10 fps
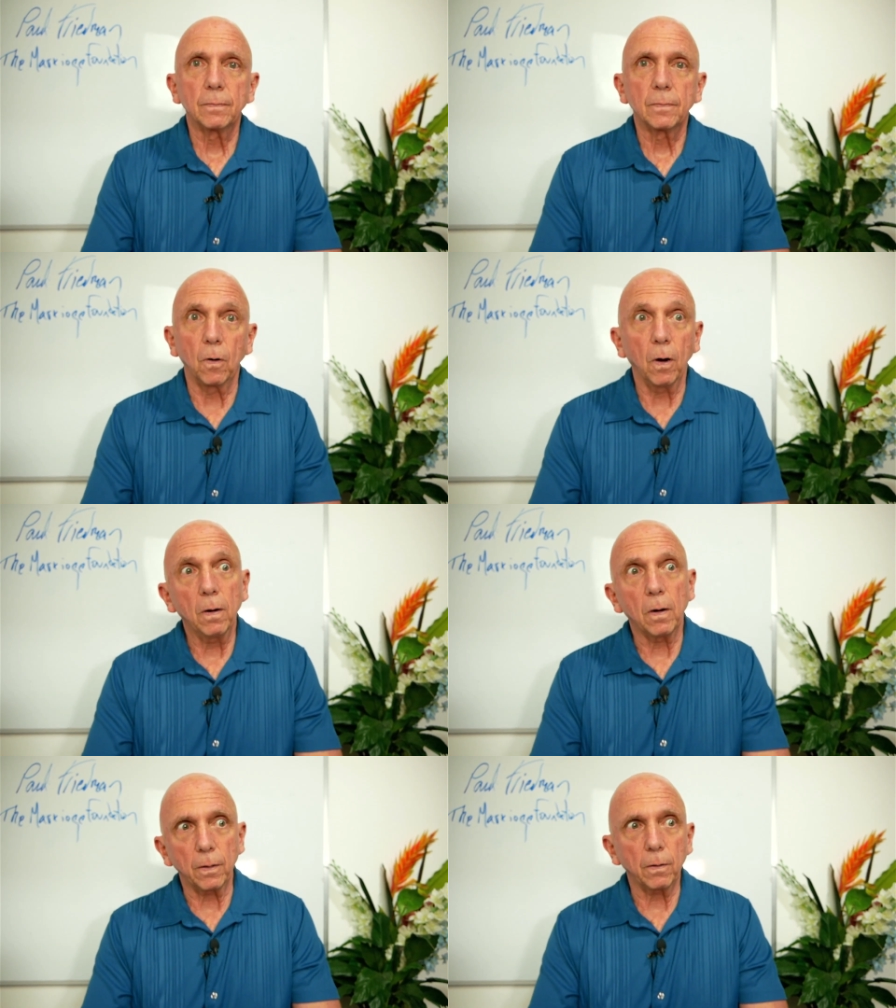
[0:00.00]
Oh,
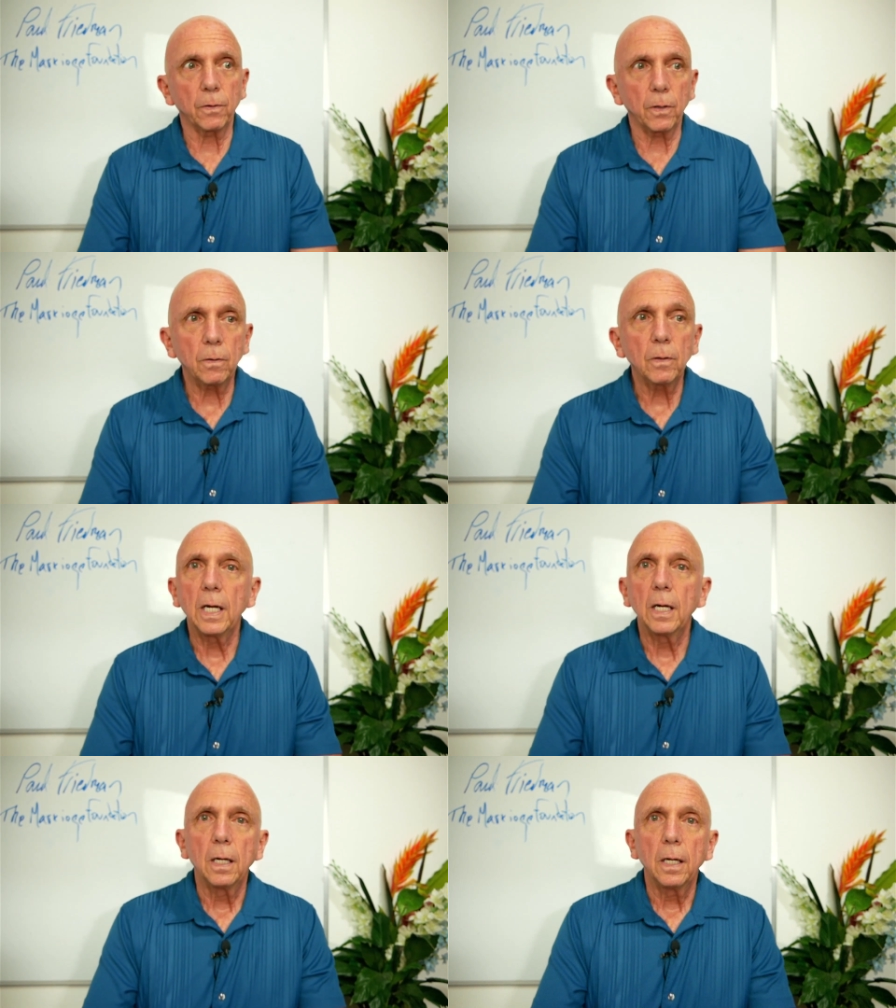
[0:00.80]
I don't know.
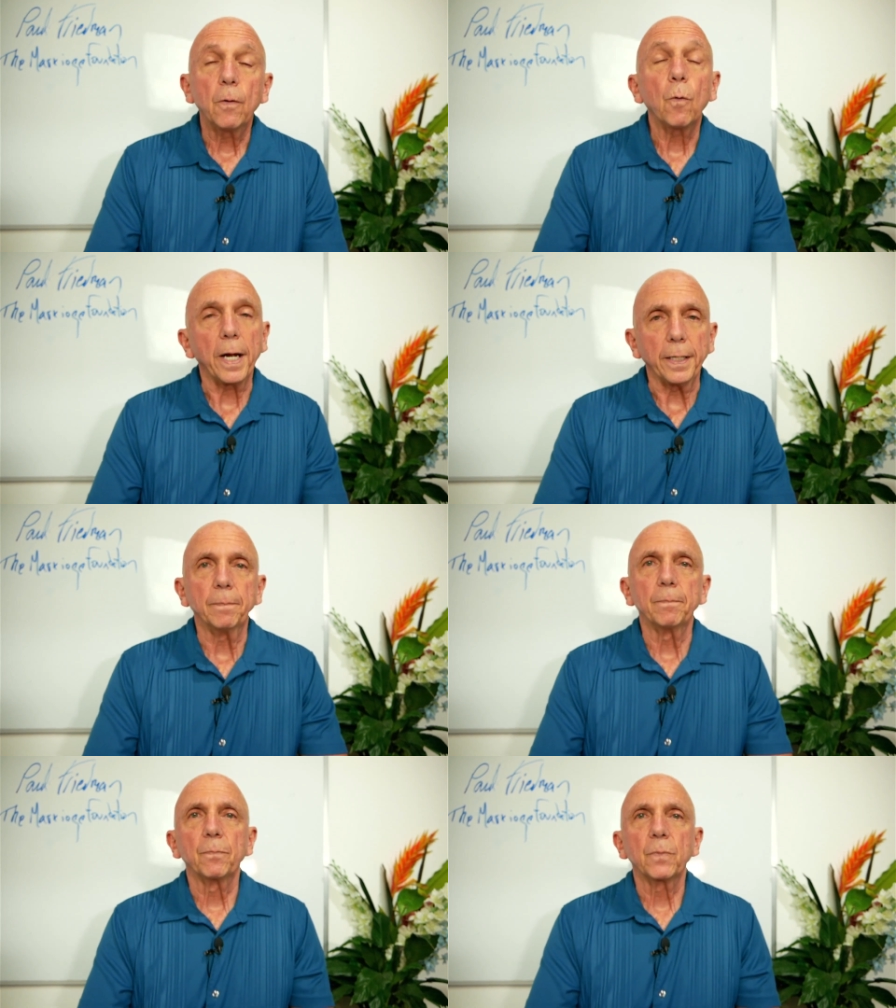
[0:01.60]
Right.
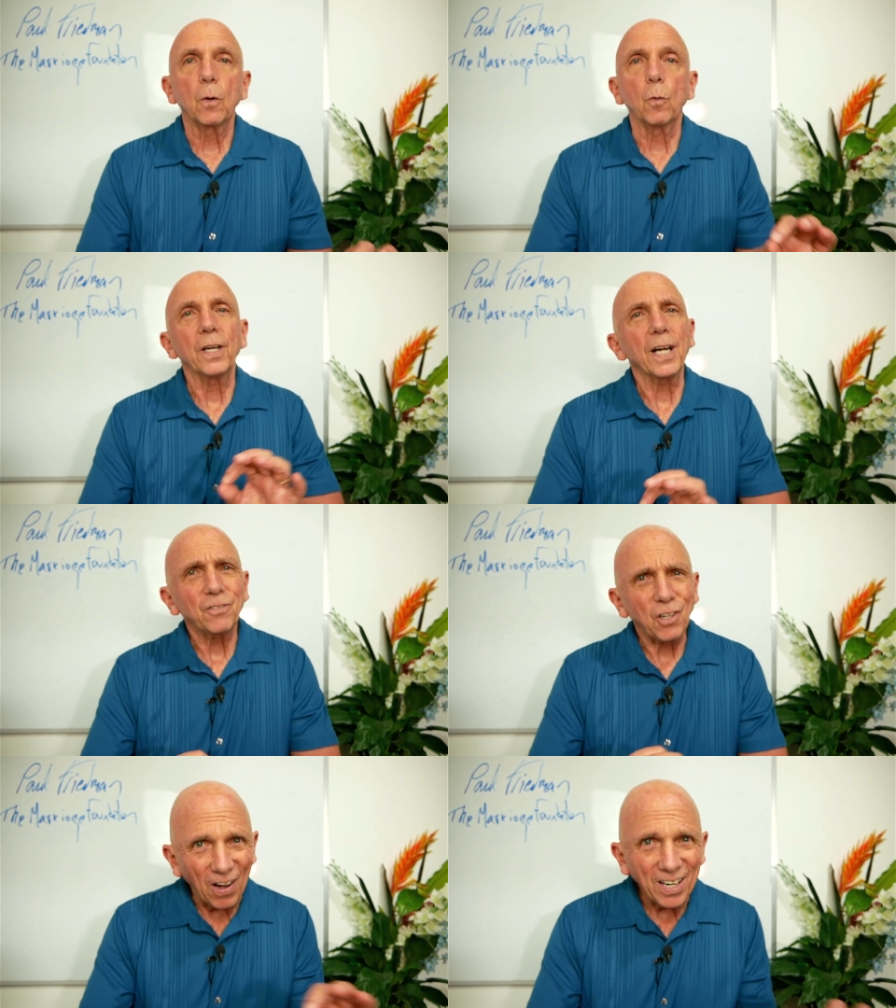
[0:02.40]
We're not
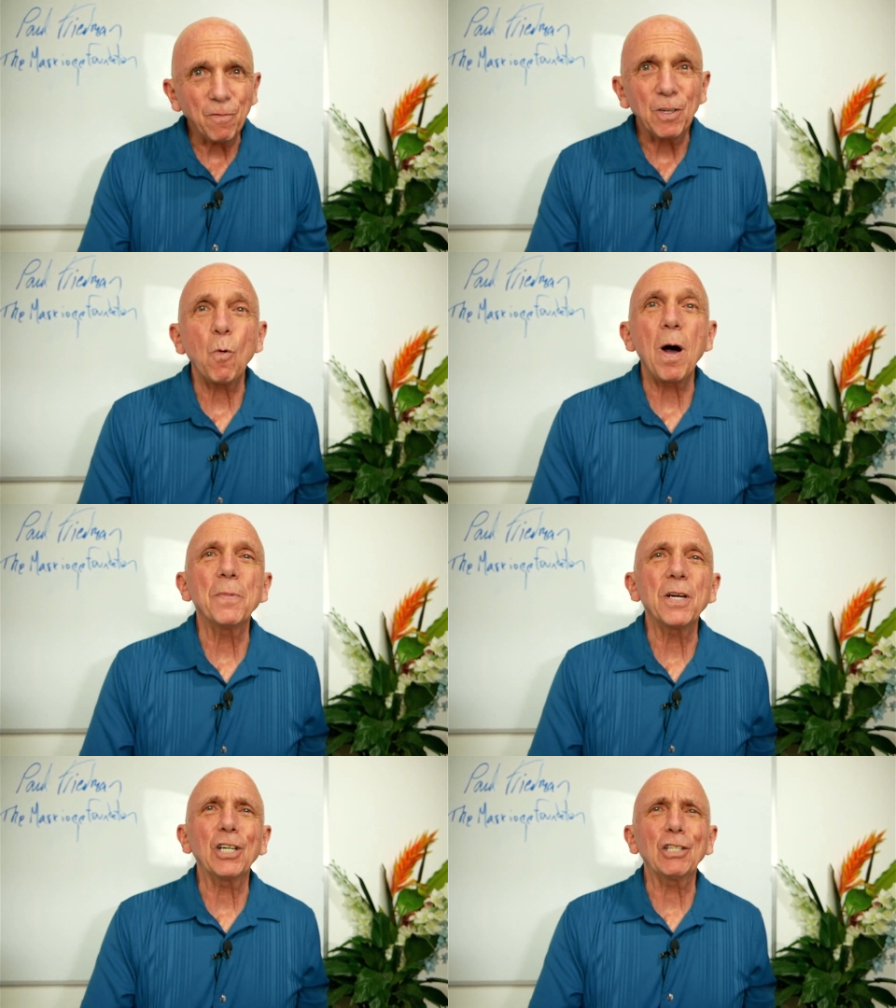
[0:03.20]
taught even what
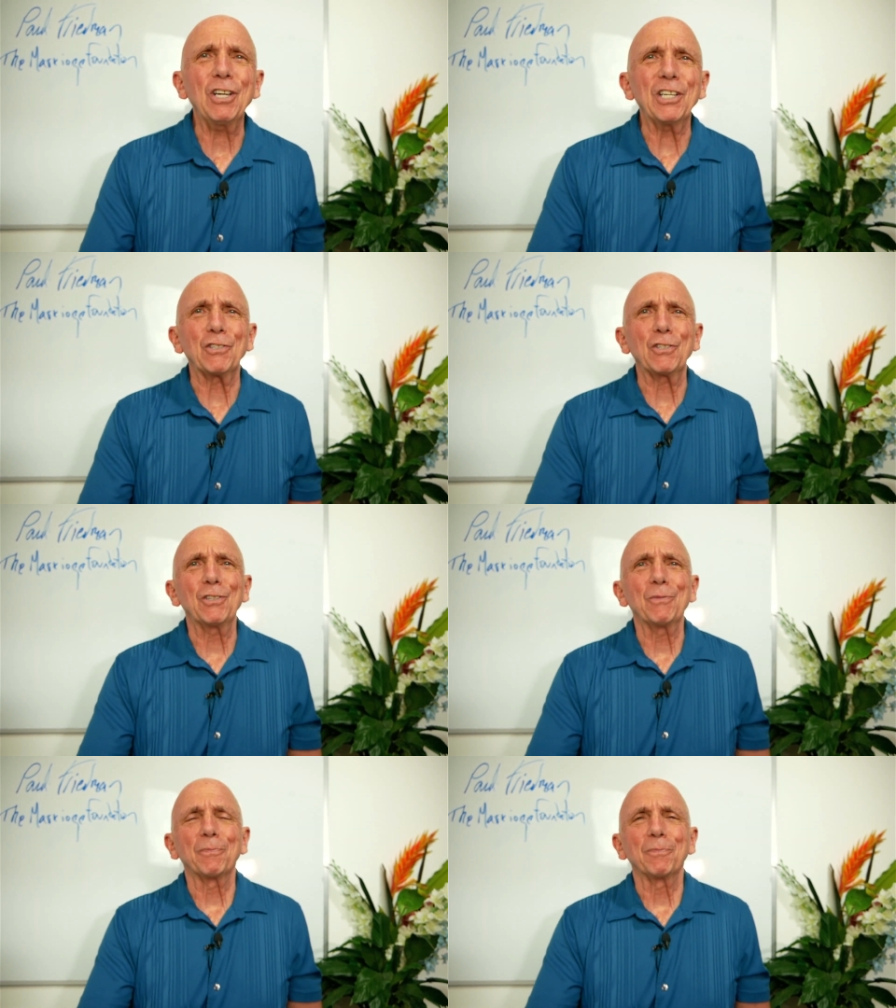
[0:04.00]
marriage is.
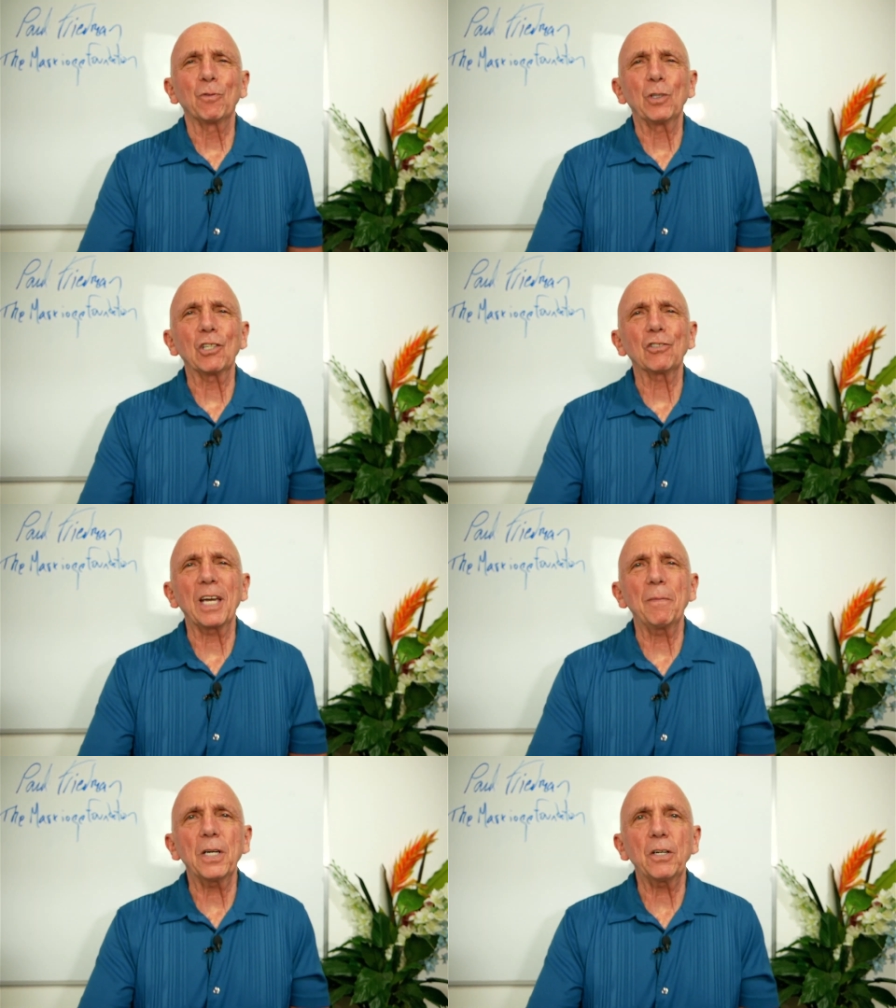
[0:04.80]
We just get
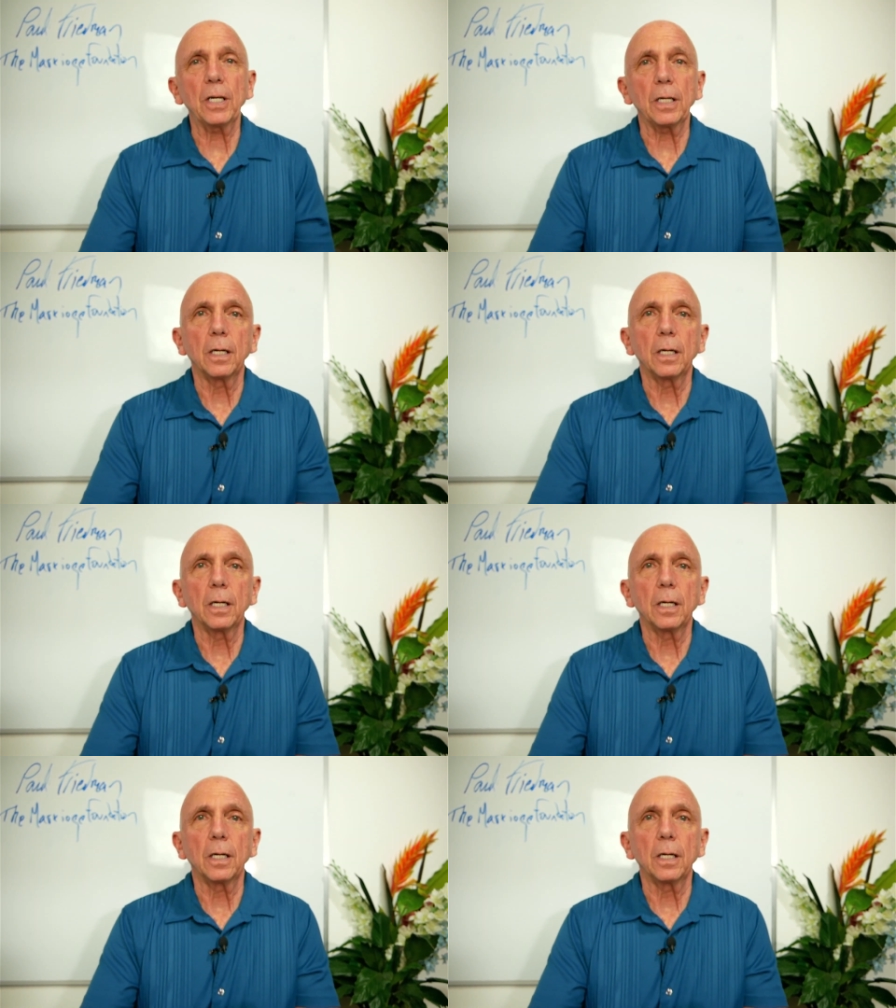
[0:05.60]
married.